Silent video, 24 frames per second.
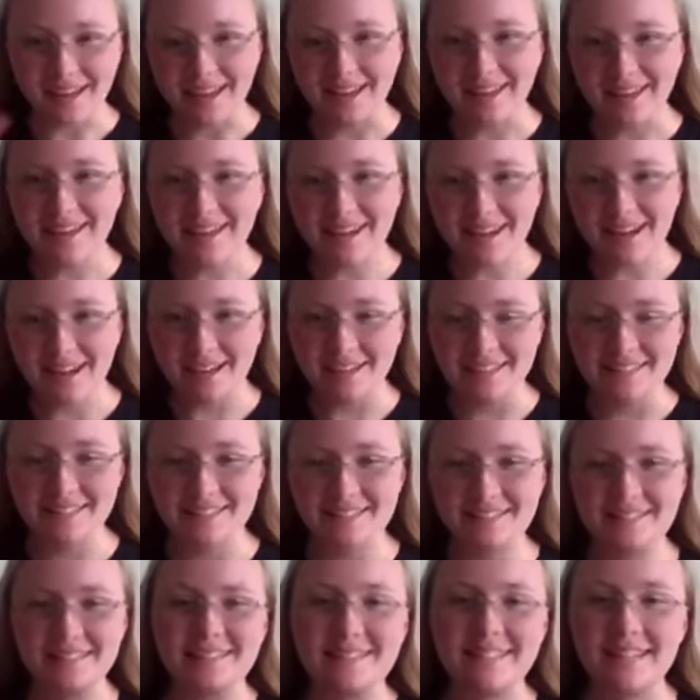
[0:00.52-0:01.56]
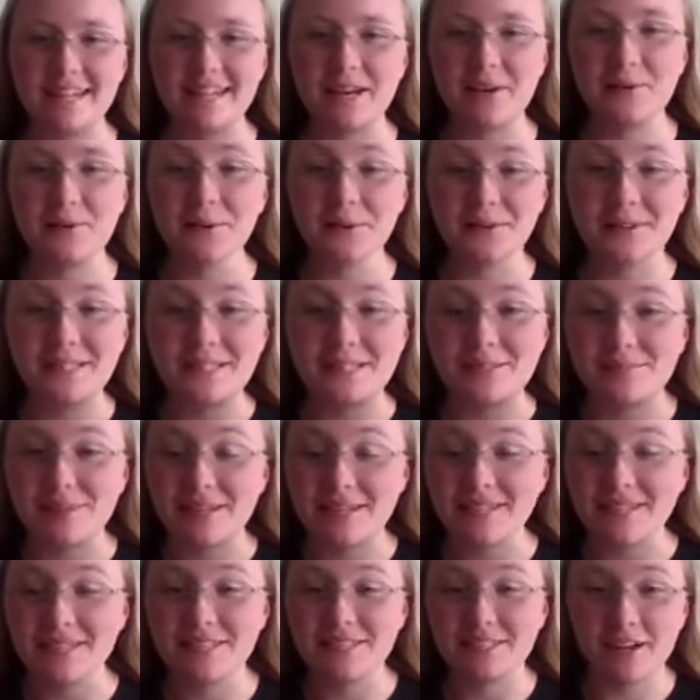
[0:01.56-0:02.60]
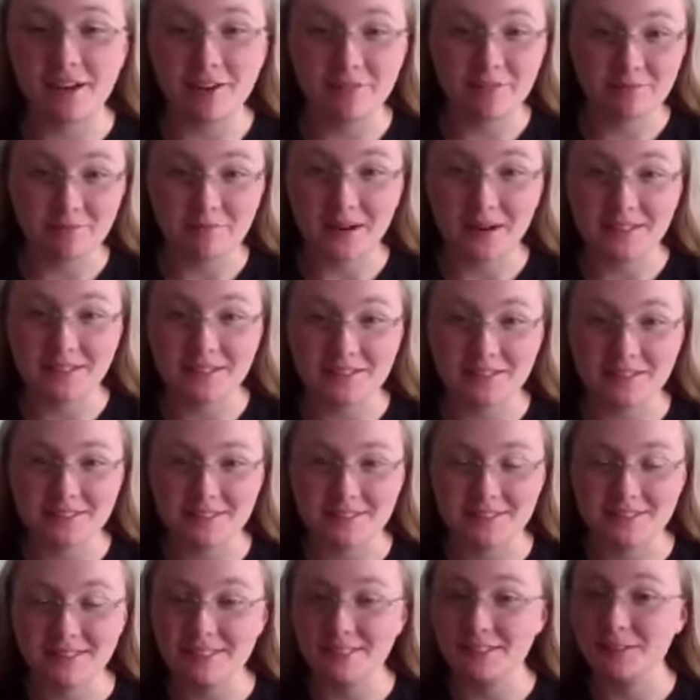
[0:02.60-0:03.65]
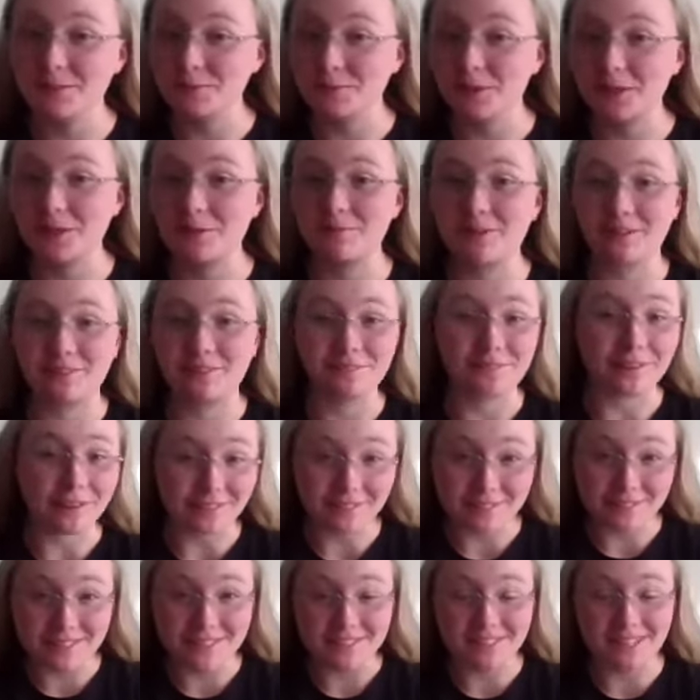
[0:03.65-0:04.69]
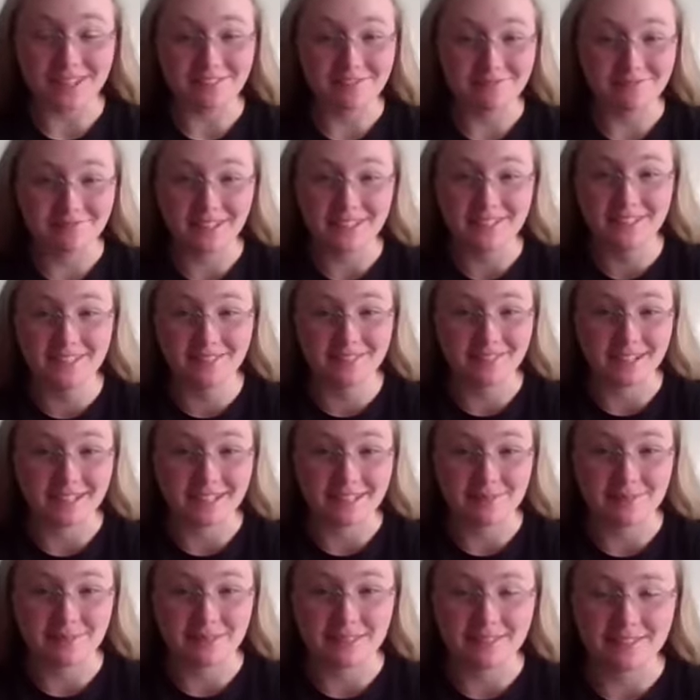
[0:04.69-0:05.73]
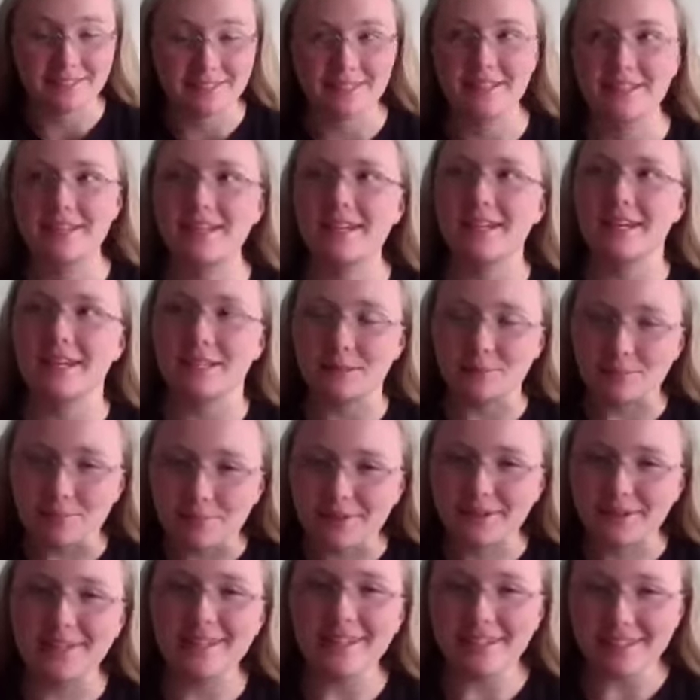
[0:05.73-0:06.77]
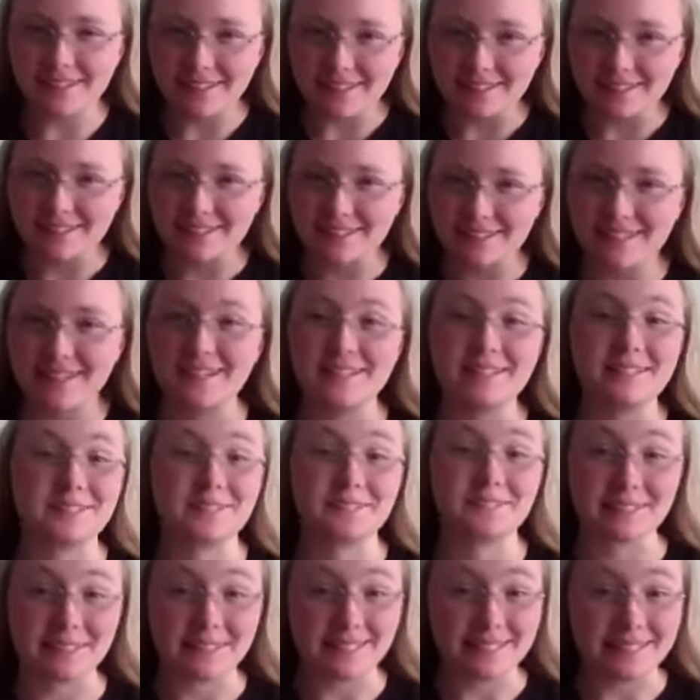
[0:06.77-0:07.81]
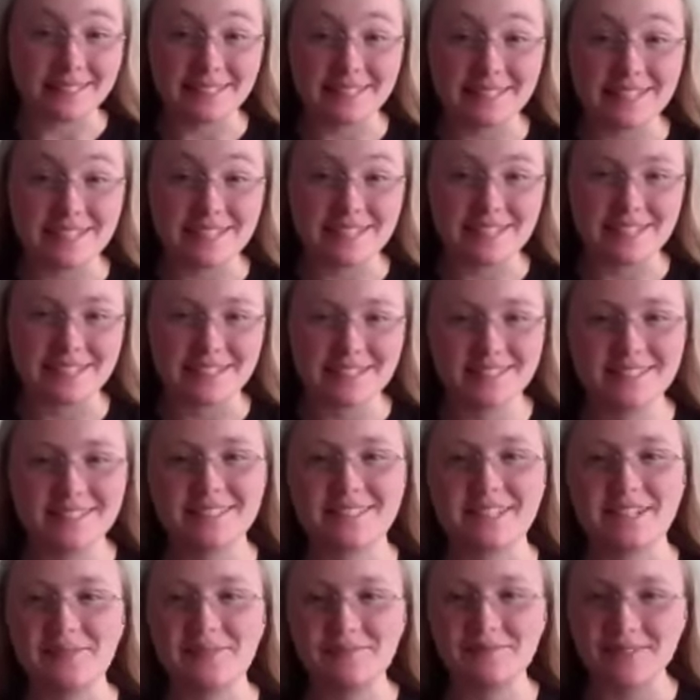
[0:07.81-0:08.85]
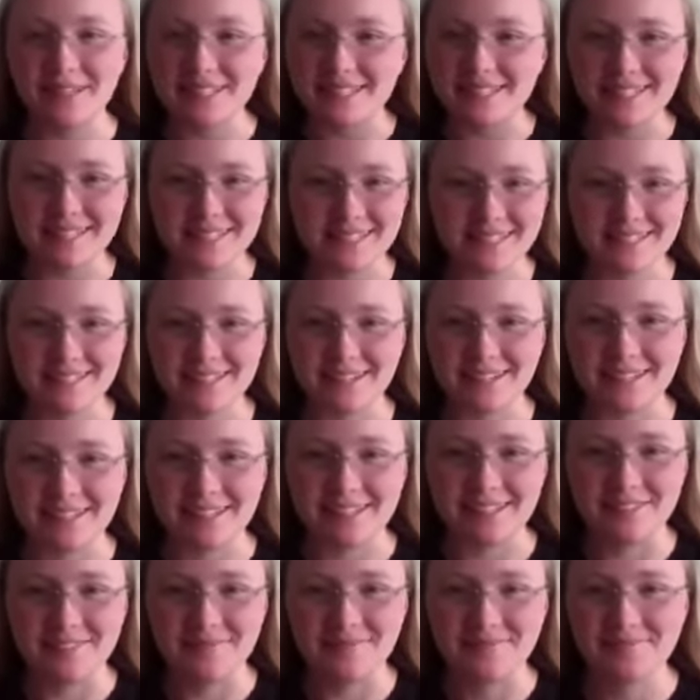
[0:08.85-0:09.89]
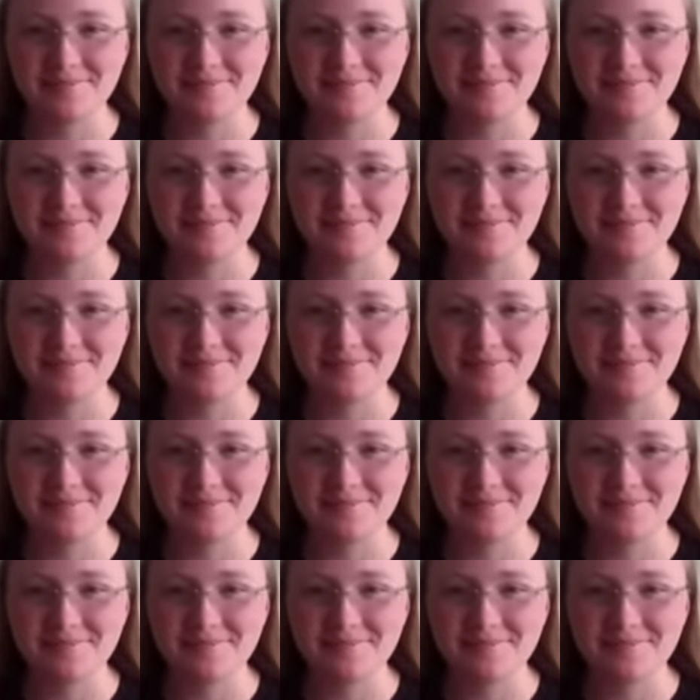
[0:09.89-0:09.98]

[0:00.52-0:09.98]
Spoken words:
Hey guys, today we're going to make soft pretzels. This is one of my favorite soft pretzel recipes. It's pretty easy and it's really delicious. So let's get started.